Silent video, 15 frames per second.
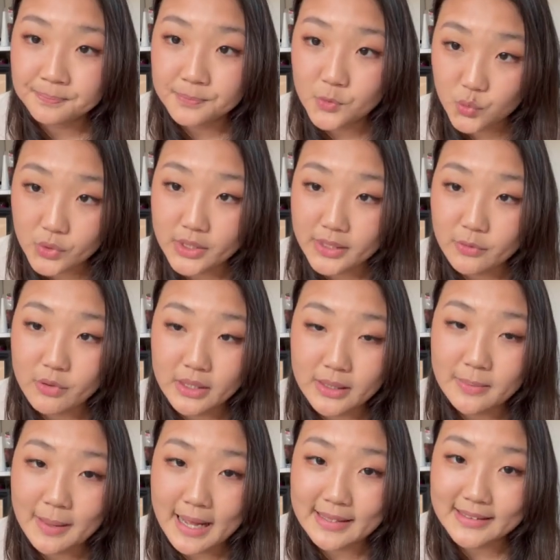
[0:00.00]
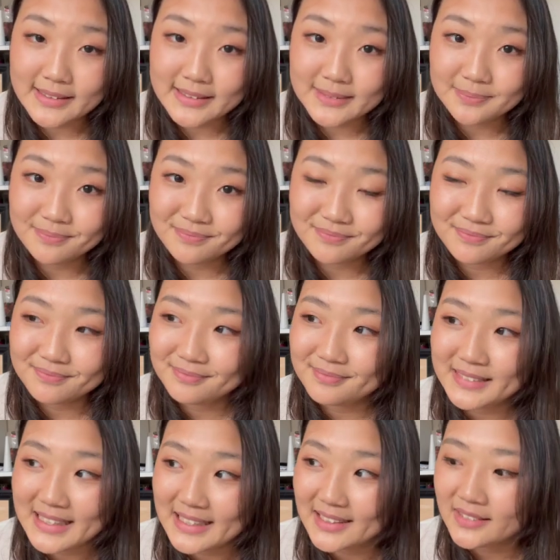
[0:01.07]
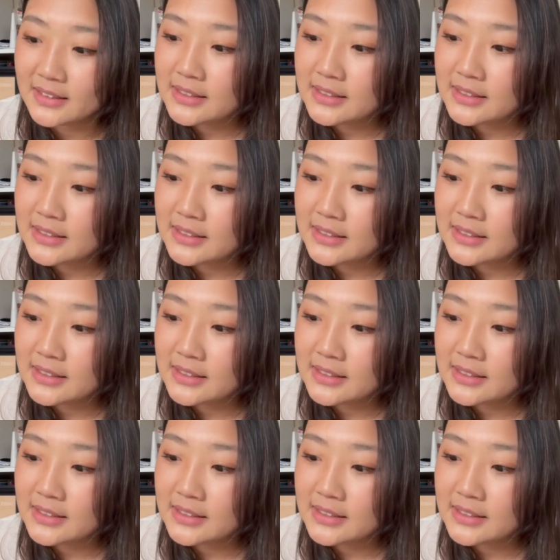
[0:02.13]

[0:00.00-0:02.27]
Really badly. Yeah.